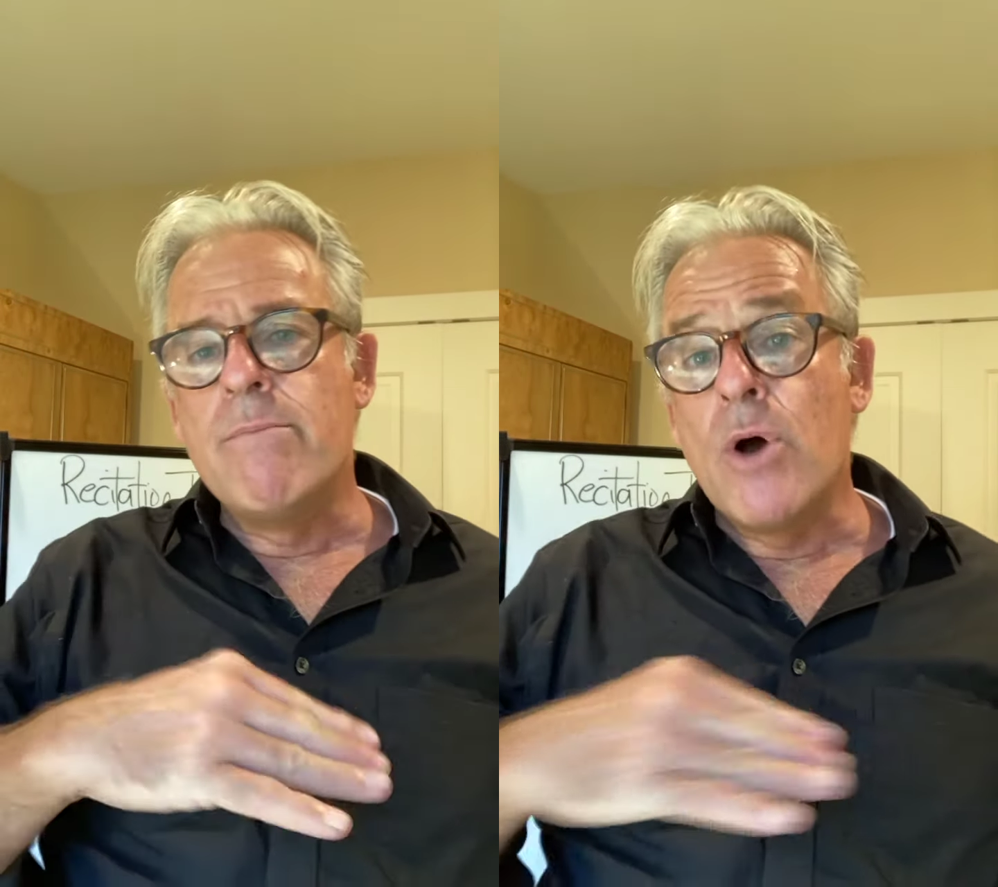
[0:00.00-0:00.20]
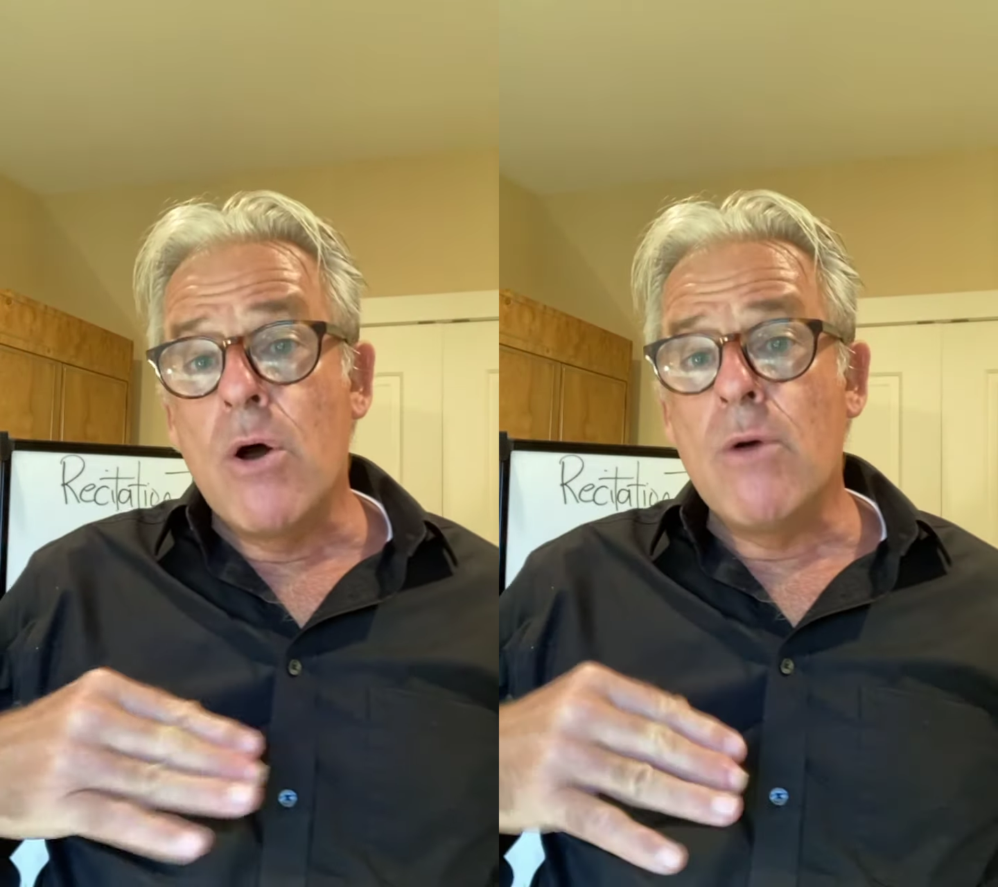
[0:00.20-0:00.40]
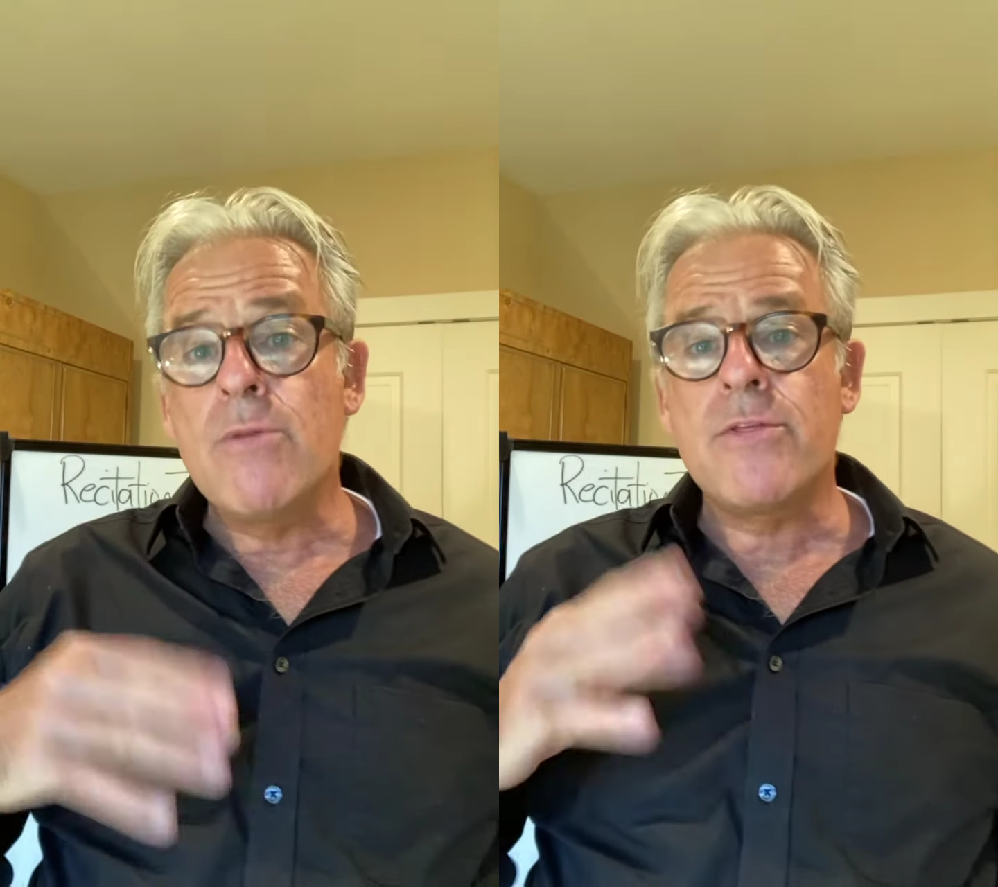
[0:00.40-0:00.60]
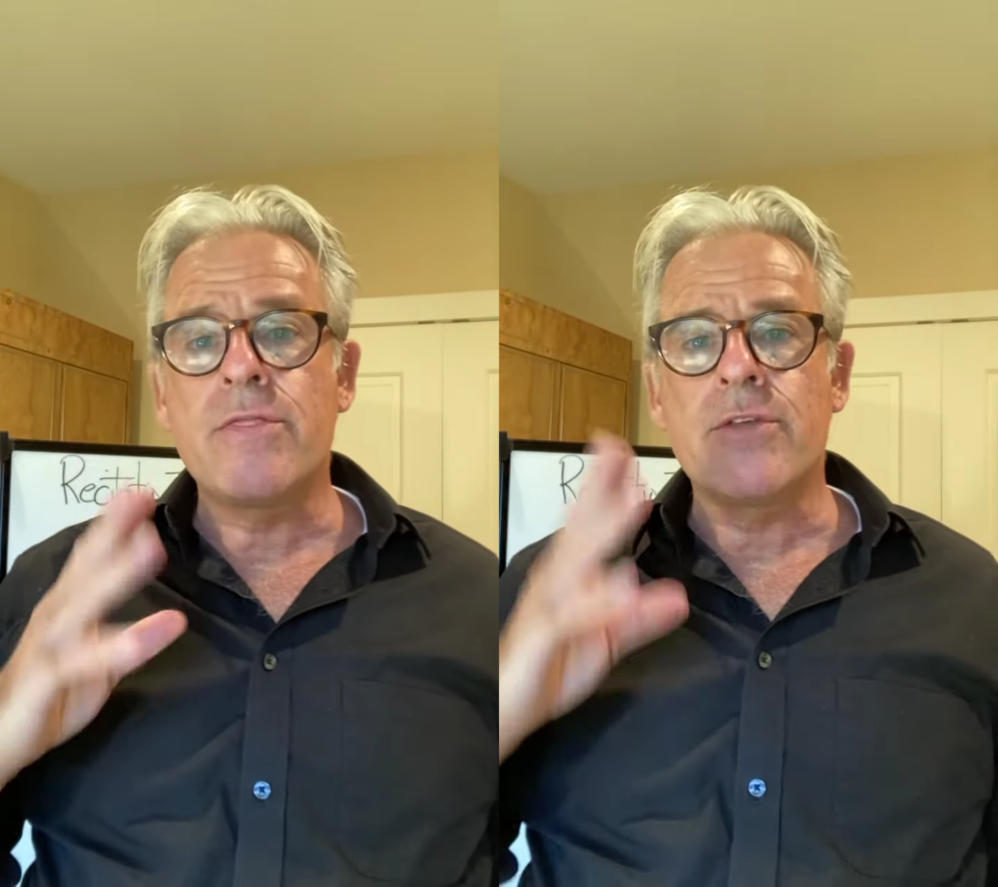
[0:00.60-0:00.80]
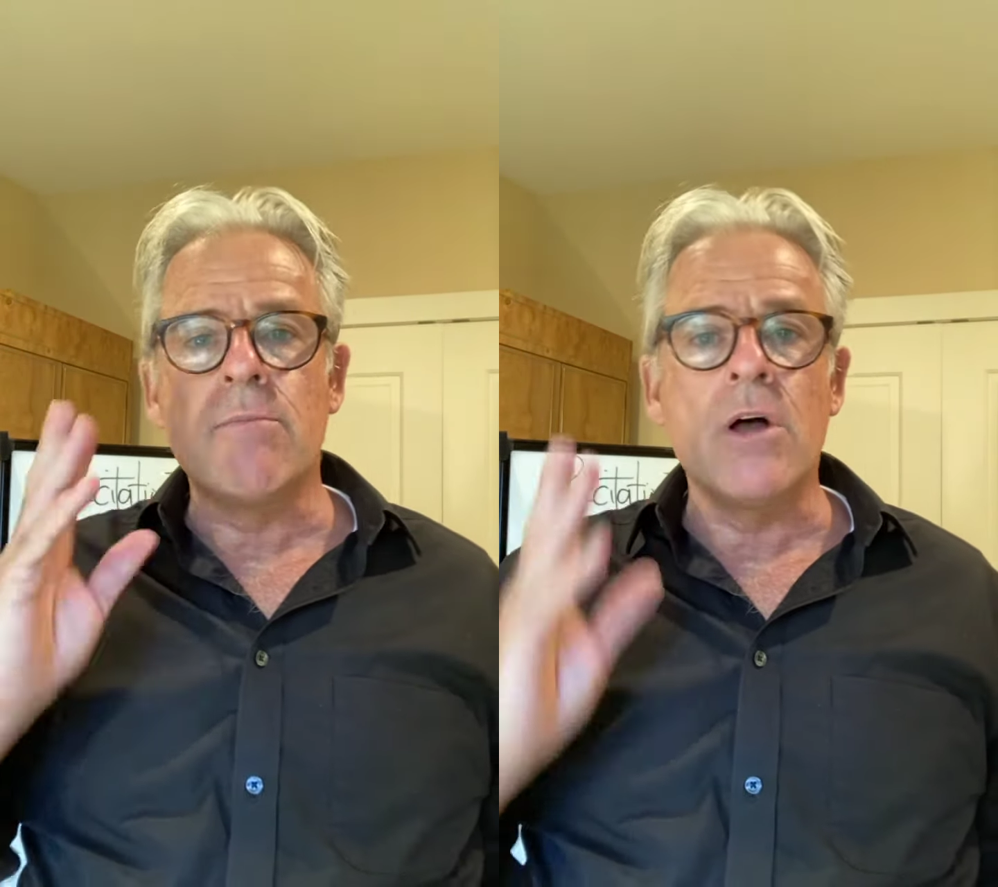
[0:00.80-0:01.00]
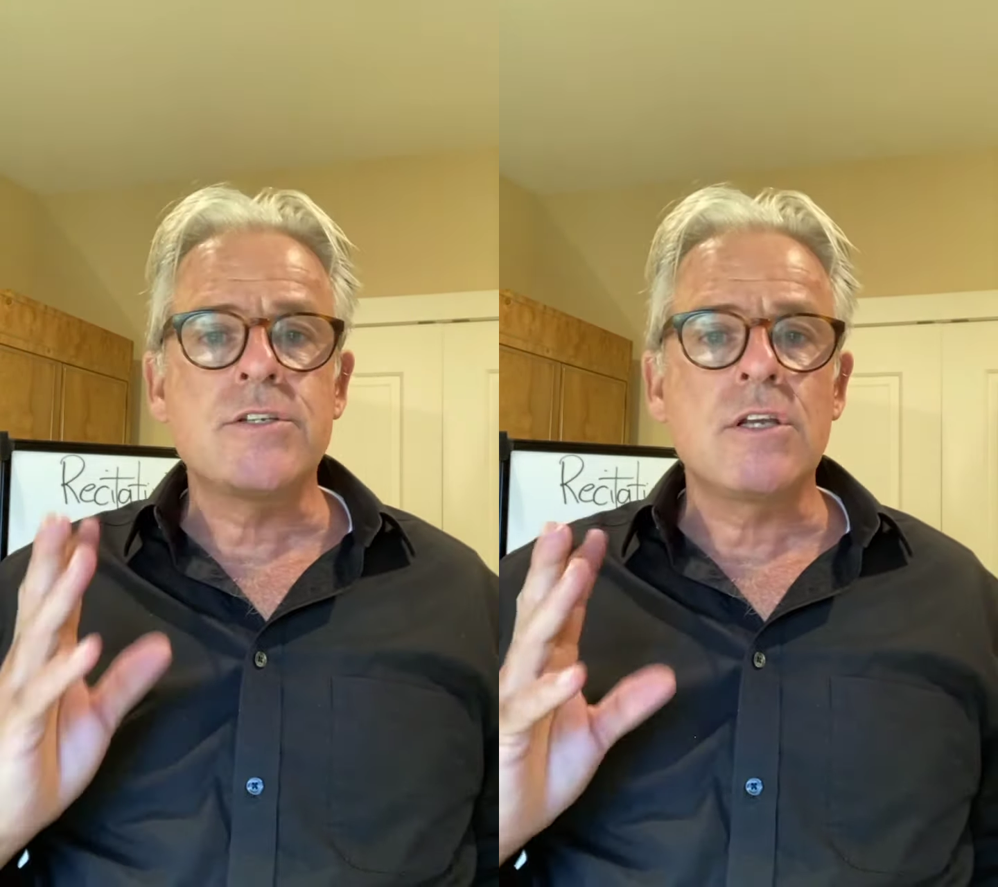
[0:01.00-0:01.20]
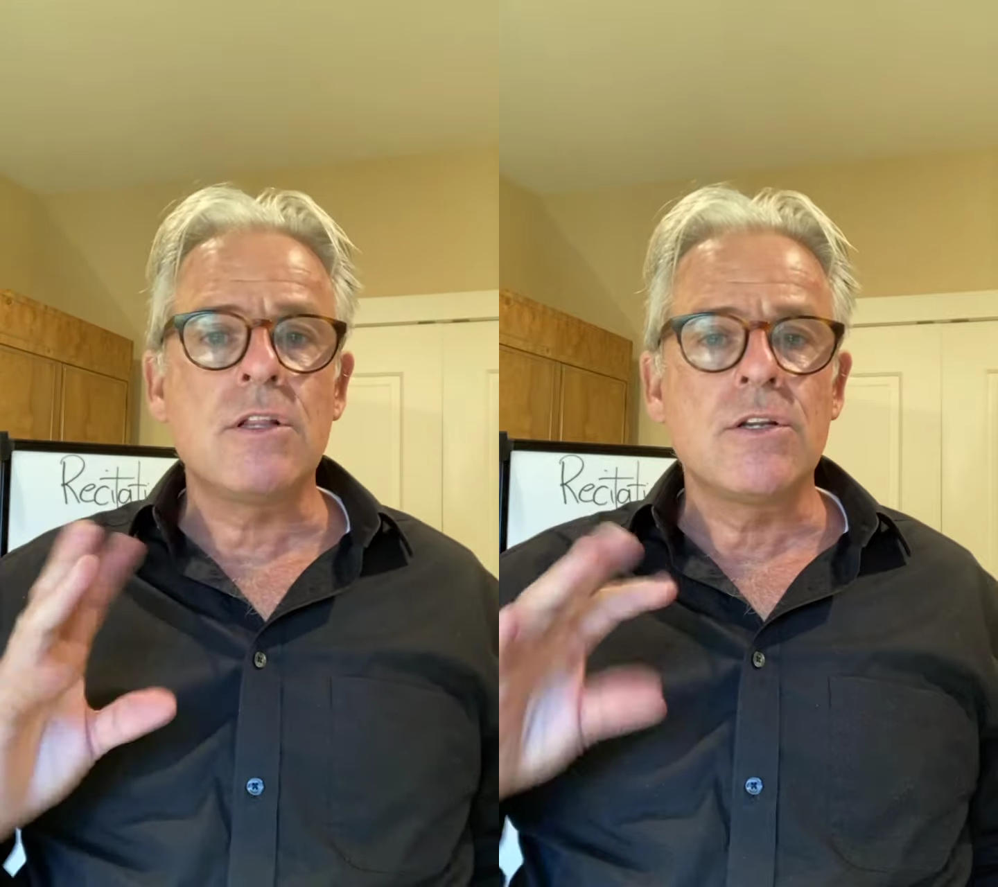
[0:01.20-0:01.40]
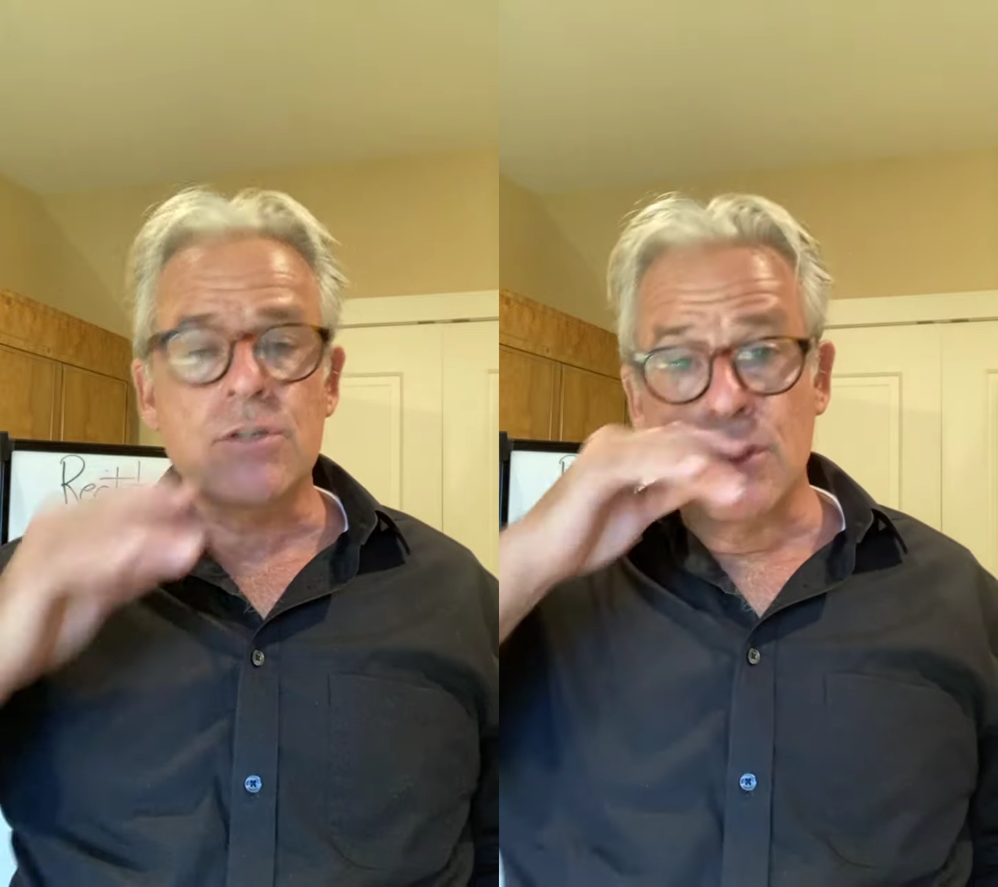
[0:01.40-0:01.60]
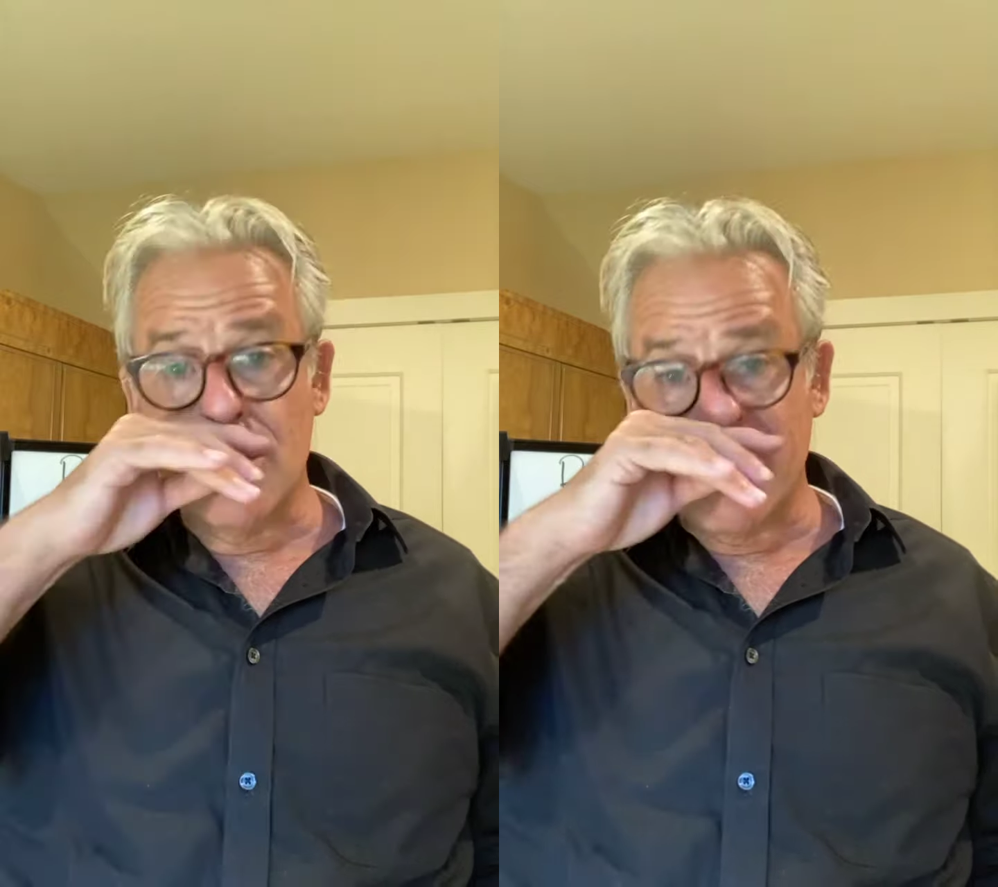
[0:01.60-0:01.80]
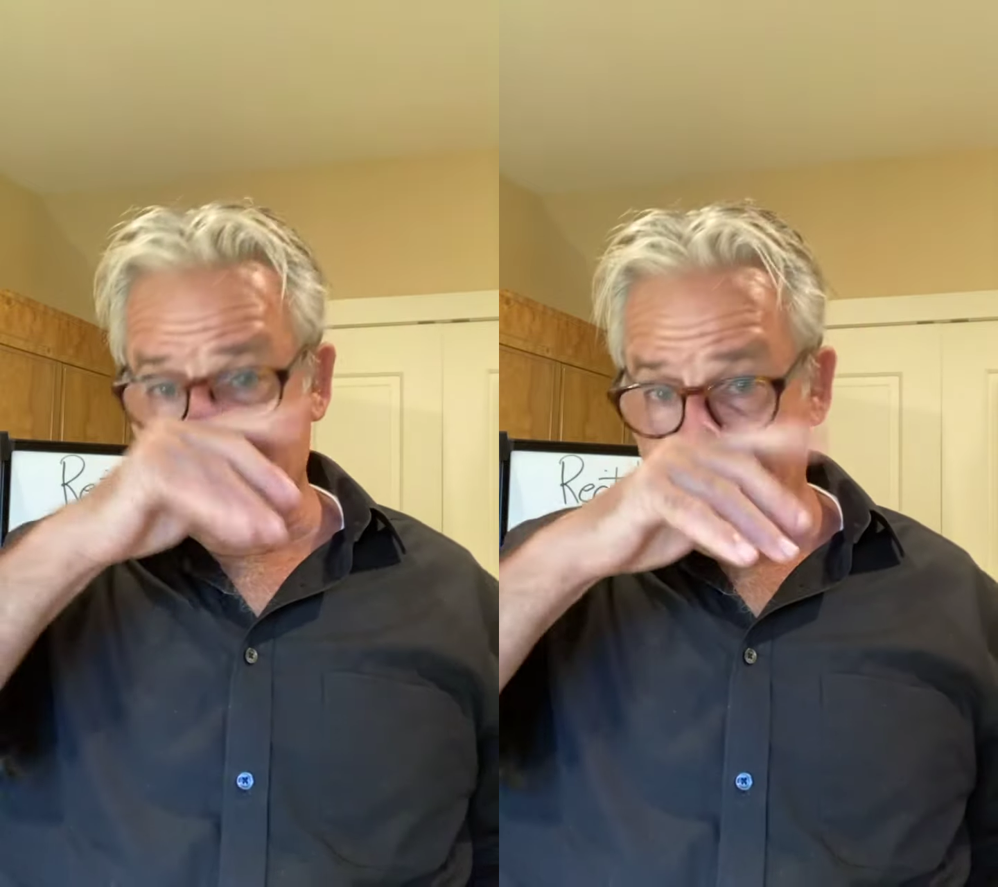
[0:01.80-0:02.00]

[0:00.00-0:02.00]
both at the musculature and